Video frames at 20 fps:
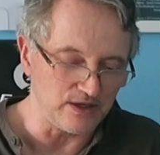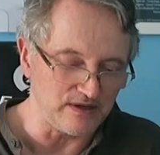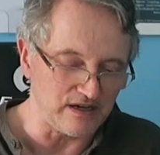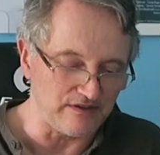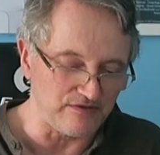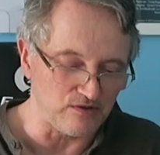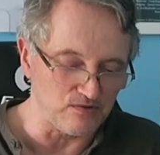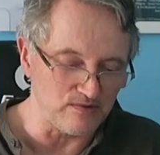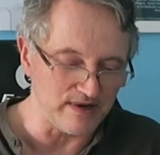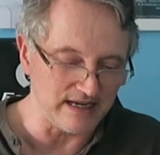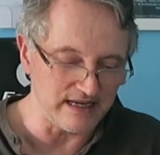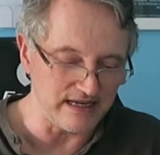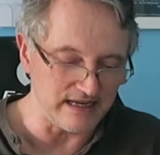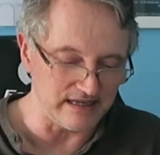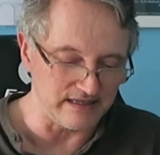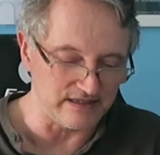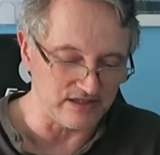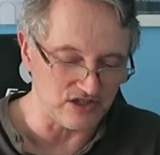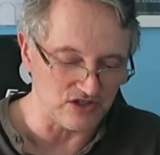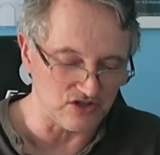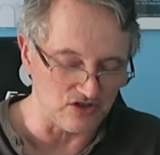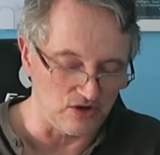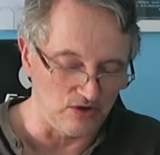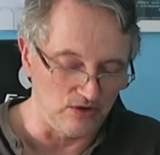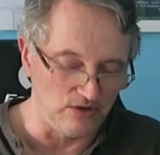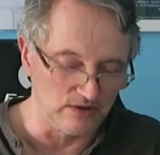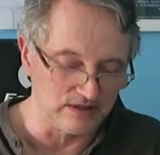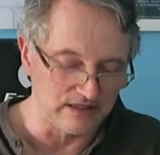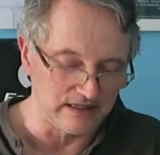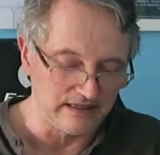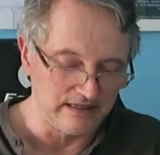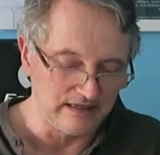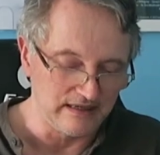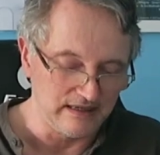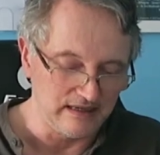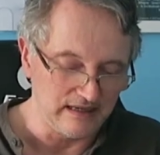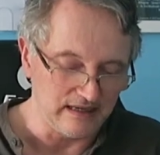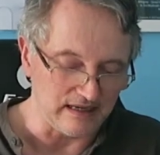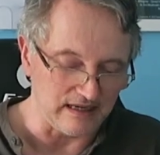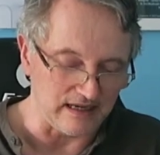you have already installed
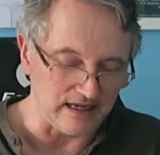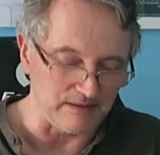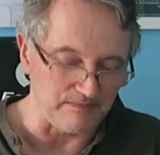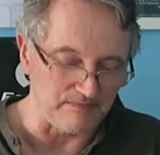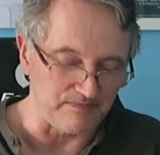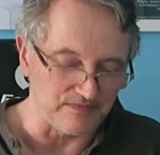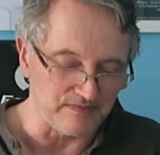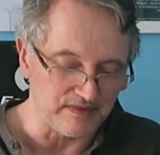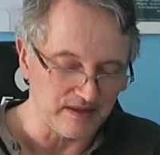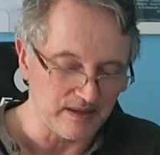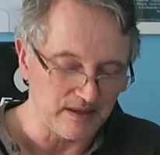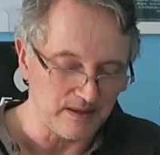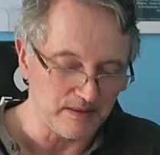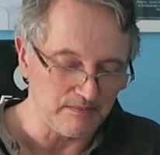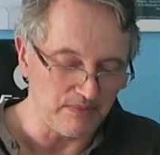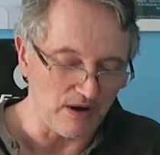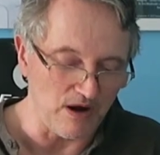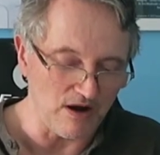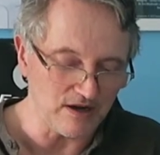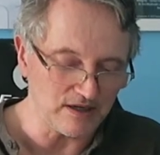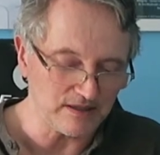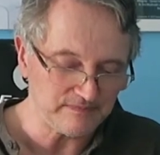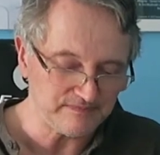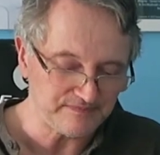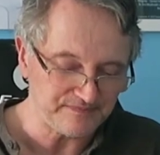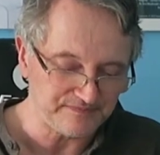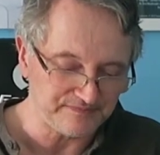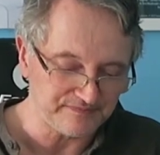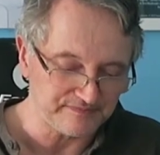Pock,